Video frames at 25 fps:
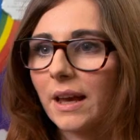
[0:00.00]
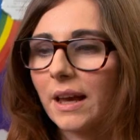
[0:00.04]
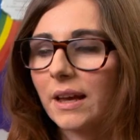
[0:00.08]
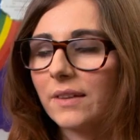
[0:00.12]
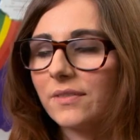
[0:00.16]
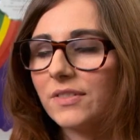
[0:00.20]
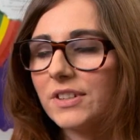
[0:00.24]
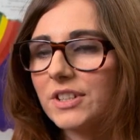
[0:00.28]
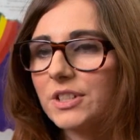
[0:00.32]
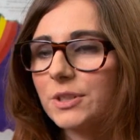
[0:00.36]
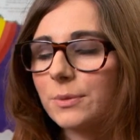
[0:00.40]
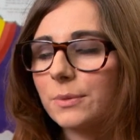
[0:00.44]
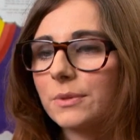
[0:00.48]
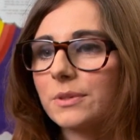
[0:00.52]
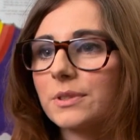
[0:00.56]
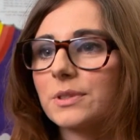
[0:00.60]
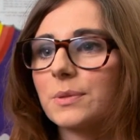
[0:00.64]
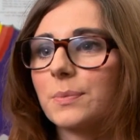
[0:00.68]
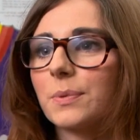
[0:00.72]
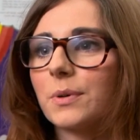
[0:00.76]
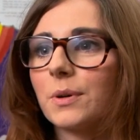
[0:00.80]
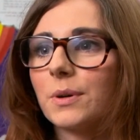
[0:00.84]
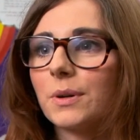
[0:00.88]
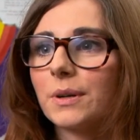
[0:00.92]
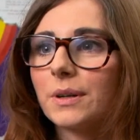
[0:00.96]
A visual
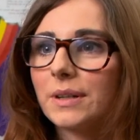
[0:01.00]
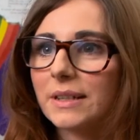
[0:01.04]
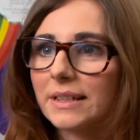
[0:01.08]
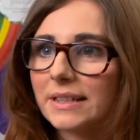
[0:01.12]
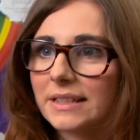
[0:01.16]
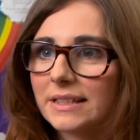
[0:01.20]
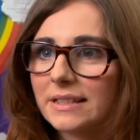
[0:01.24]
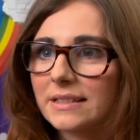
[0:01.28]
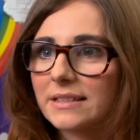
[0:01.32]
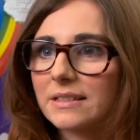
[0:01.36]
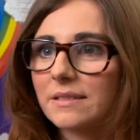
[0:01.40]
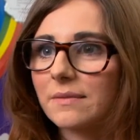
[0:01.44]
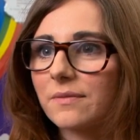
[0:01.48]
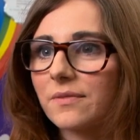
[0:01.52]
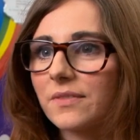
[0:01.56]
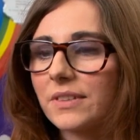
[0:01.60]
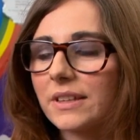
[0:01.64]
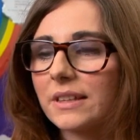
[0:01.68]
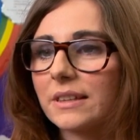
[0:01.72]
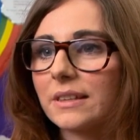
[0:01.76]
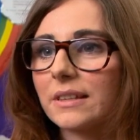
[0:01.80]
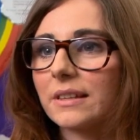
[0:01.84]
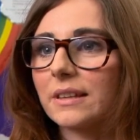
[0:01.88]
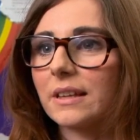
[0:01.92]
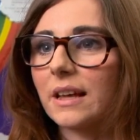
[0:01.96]
support is
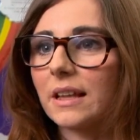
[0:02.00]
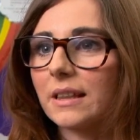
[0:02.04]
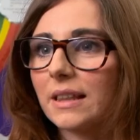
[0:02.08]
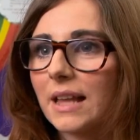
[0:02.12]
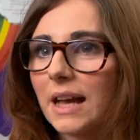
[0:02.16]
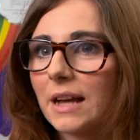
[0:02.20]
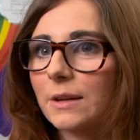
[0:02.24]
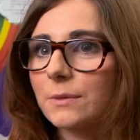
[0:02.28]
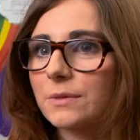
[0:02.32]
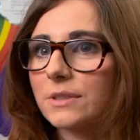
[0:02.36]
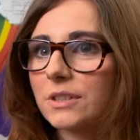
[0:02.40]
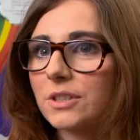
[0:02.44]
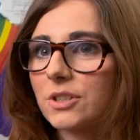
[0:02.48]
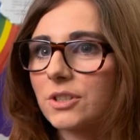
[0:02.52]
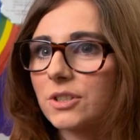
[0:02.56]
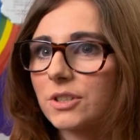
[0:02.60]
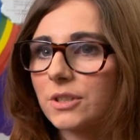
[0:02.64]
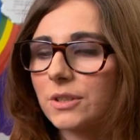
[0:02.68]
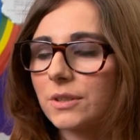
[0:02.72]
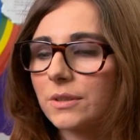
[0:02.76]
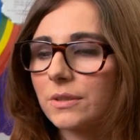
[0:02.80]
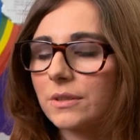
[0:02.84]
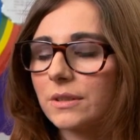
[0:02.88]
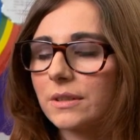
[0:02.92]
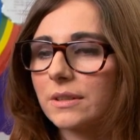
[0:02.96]
something that allows a
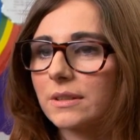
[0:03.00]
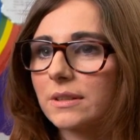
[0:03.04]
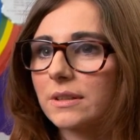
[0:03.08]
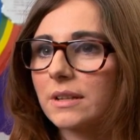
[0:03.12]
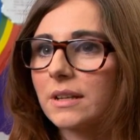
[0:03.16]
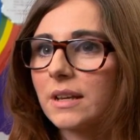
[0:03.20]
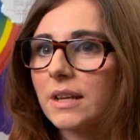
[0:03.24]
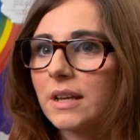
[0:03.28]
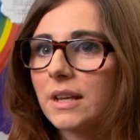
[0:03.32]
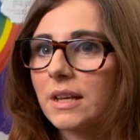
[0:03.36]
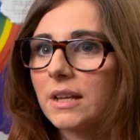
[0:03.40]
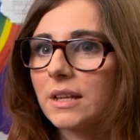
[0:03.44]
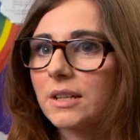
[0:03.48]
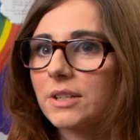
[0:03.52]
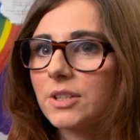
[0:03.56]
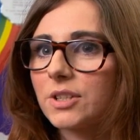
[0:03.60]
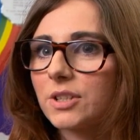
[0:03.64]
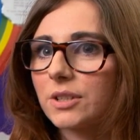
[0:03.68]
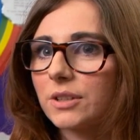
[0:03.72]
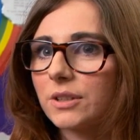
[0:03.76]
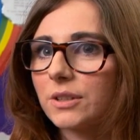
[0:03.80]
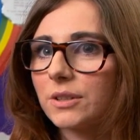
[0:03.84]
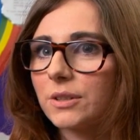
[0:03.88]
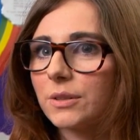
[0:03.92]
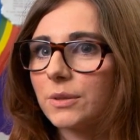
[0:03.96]
student
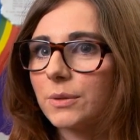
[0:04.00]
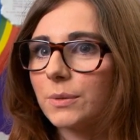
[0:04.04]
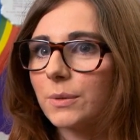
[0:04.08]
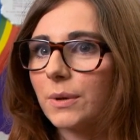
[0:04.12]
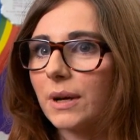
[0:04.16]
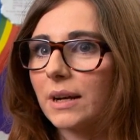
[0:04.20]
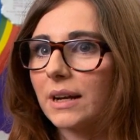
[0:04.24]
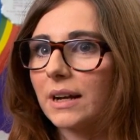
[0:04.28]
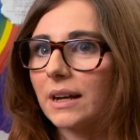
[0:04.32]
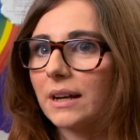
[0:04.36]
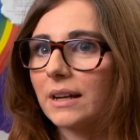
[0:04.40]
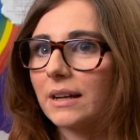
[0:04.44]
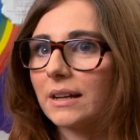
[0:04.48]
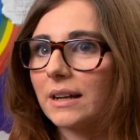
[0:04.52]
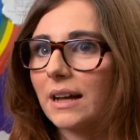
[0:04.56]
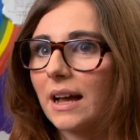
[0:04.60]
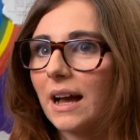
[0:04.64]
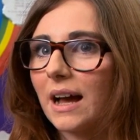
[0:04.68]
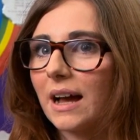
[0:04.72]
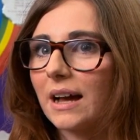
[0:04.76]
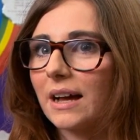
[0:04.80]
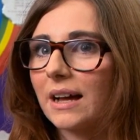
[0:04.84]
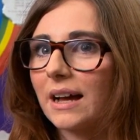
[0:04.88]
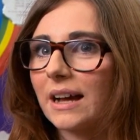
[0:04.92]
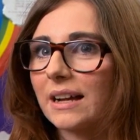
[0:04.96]
to
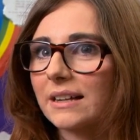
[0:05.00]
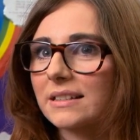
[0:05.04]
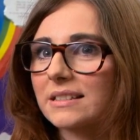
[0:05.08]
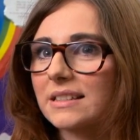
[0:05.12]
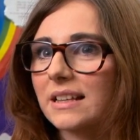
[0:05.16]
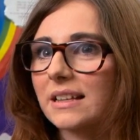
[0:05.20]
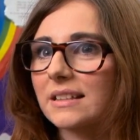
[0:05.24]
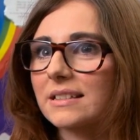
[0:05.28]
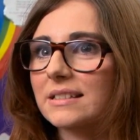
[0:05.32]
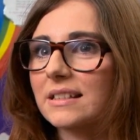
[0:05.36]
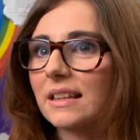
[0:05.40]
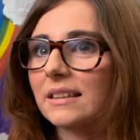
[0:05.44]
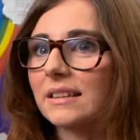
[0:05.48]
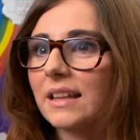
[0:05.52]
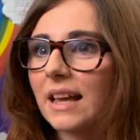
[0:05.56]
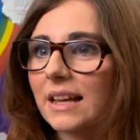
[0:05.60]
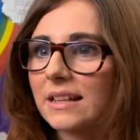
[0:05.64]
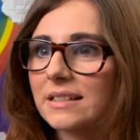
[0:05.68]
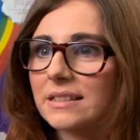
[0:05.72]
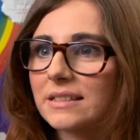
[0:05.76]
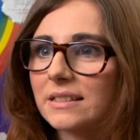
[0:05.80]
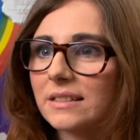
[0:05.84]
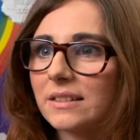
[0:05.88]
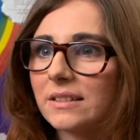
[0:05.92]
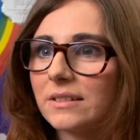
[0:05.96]
access a
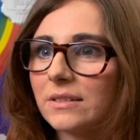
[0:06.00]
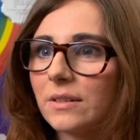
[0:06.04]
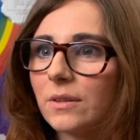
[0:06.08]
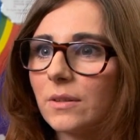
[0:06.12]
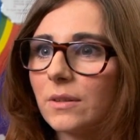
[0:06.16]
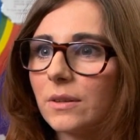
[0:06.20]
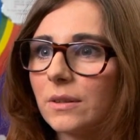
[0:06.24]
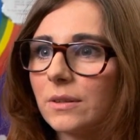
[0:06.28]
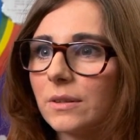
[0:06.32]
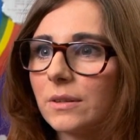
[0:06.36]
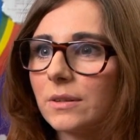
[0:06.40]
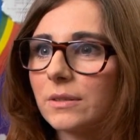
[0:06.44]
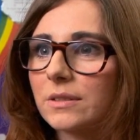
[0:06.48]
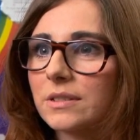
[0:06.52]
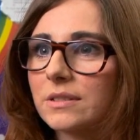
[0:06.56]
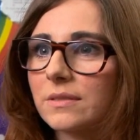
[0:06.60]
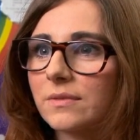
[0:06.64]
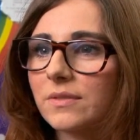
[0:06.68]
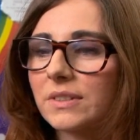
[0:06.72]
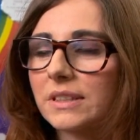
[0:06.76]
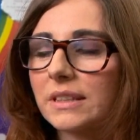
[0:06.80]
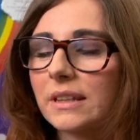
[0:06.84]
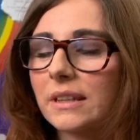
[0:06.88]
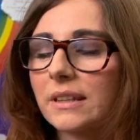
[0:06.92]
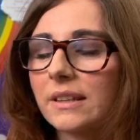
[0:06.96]
lesson or
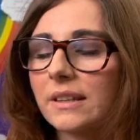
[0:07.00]
something that